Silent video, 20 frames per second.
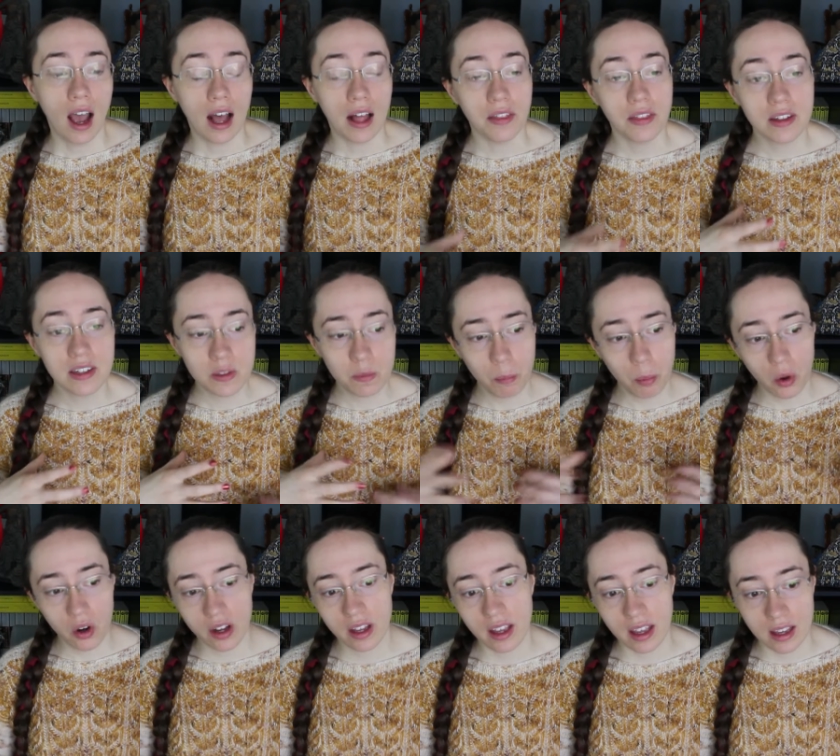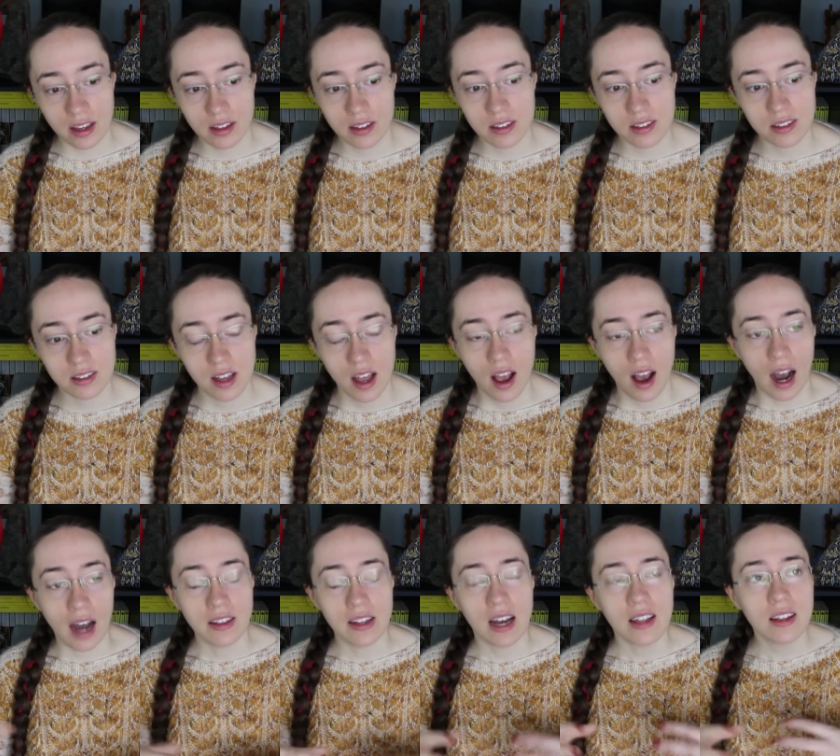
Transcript: And this book is, I,